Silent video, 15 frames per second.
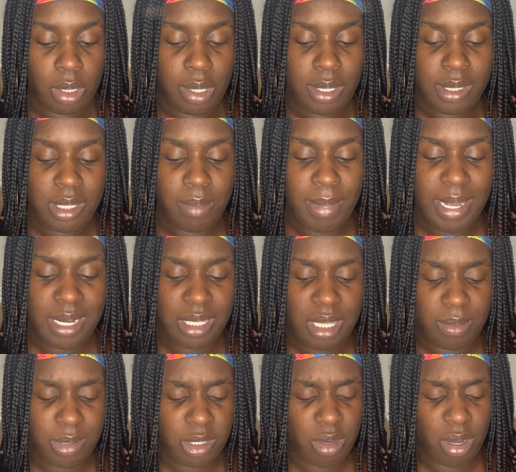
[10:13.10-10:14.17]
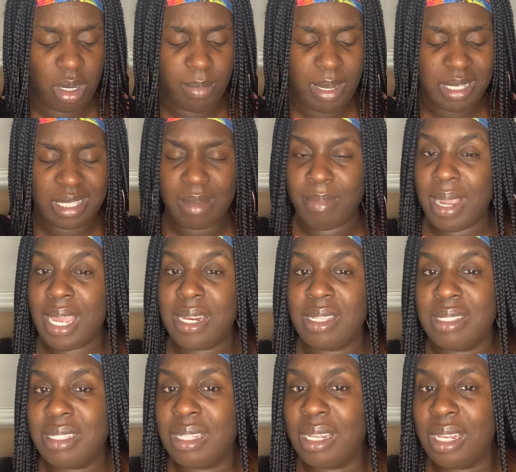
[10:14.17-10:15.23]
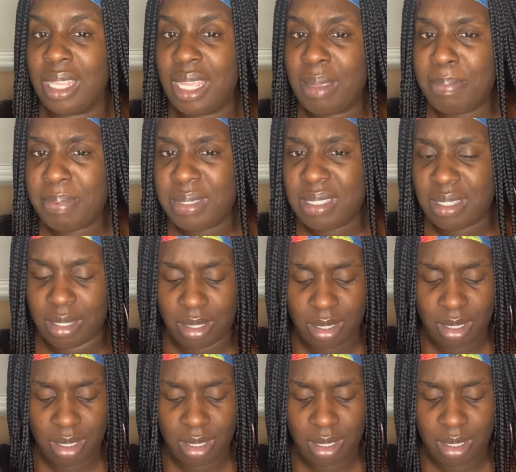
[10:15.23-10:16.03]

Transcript: Somebody keeps talking about somebody's lips.